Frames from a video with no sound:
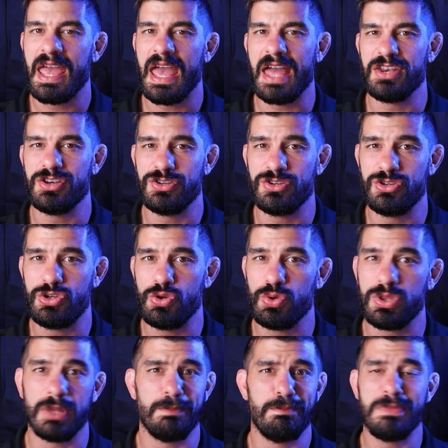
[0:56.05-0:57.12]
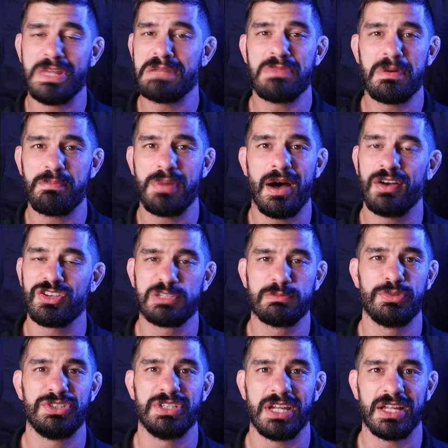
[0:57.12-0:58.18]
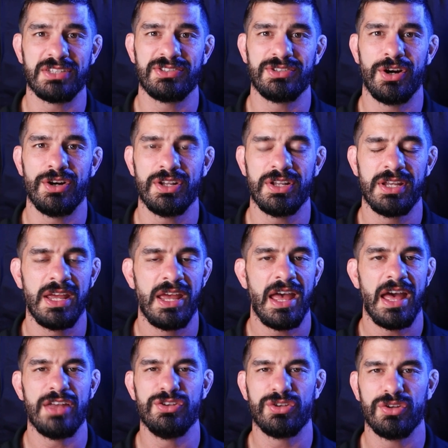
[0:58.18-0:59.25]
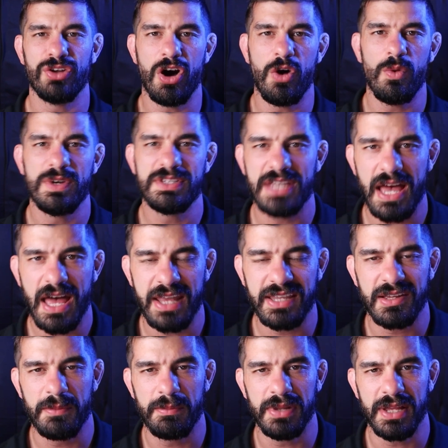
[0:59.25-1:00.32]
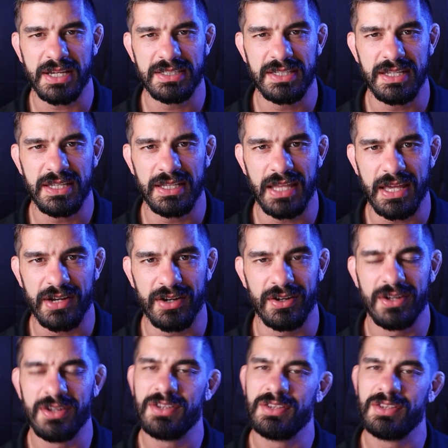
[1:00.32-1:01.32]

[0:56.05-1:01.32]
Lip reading: And do the minimum possible to get started, and you can always add complexity later.